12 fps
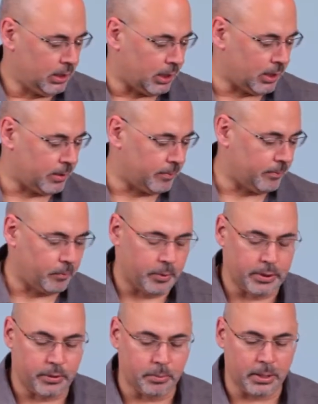When
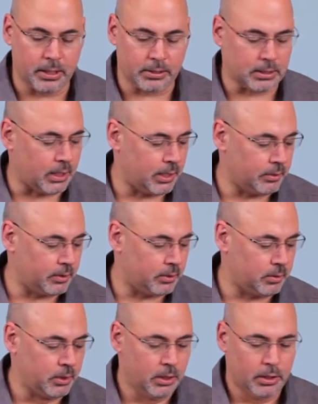you do buy the slider though,